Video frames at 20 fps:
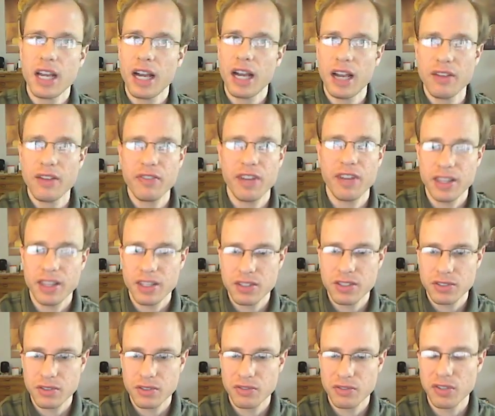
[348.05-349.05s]
I find
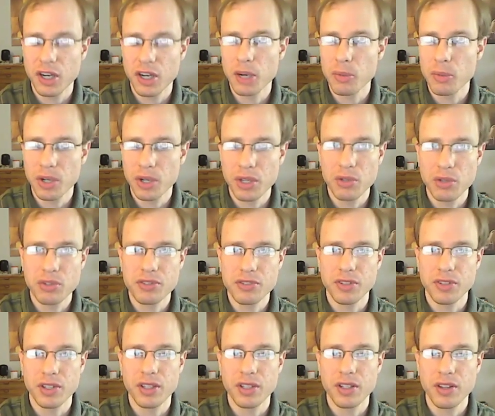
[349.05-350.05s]
this far more
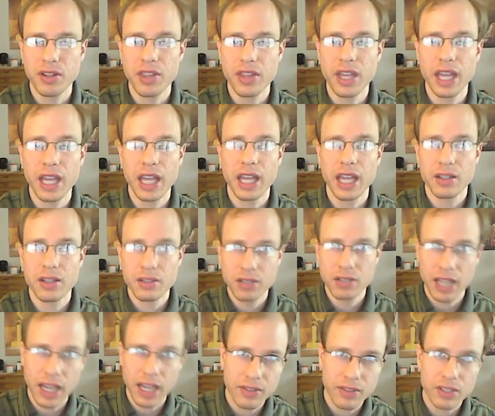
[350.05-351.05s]
useful than
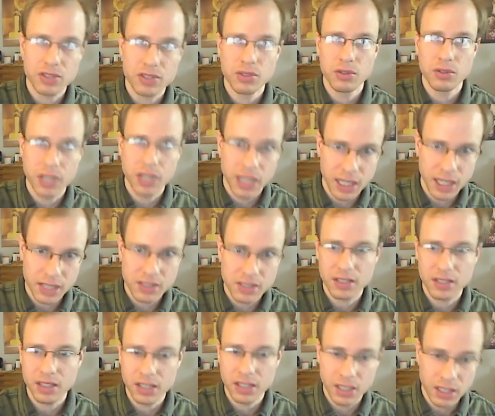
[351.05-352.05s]
having to
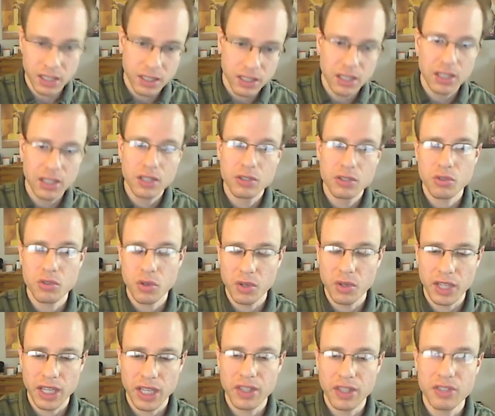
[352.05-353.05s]
constantly scroll
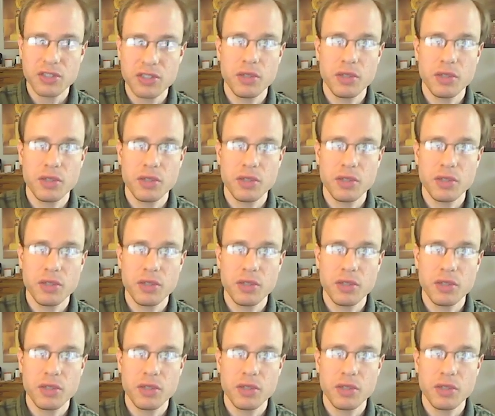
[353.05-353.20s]
like this.